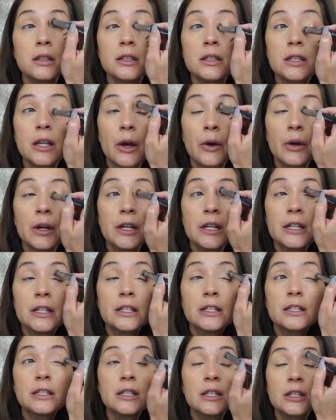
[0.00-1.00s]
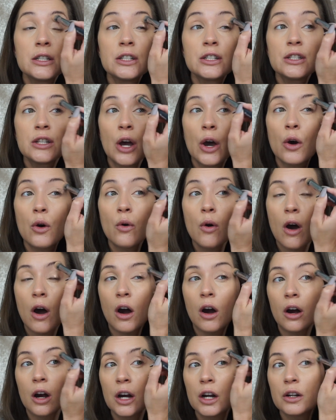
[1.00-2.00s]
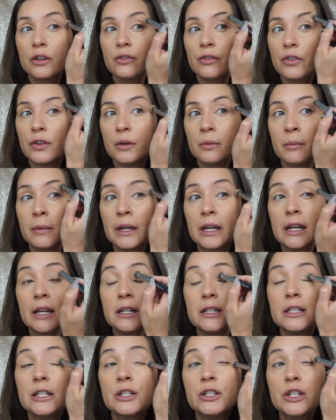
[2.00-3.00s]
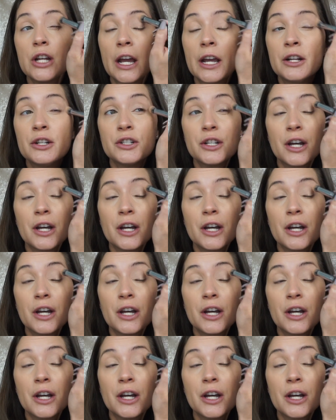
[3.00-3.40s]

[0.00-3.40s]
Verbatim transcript: So it is so hard for me to change